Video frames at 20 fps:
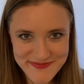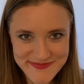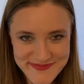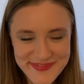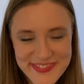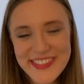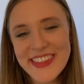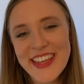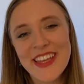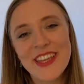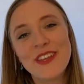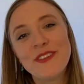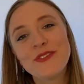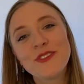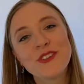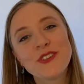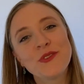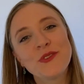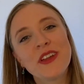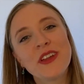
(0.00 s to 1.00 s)
Thank you for
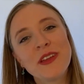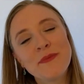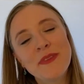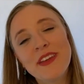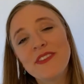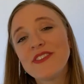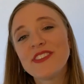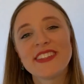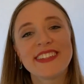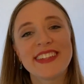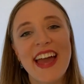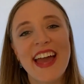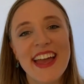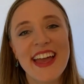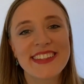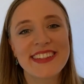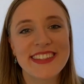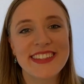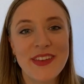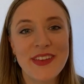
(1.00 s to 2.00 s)
joining me for the Tax
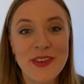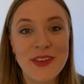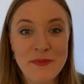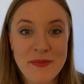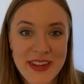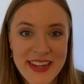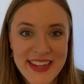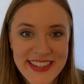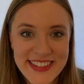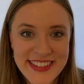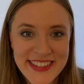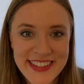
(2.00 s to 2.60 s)
Saving Minute.